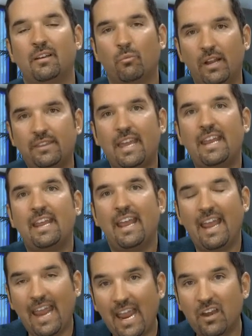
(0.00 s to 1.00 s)
with a
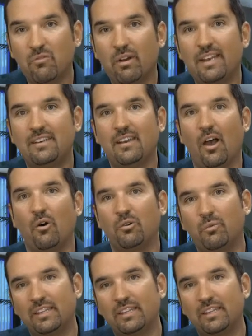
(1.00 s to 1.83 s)
handwritten note,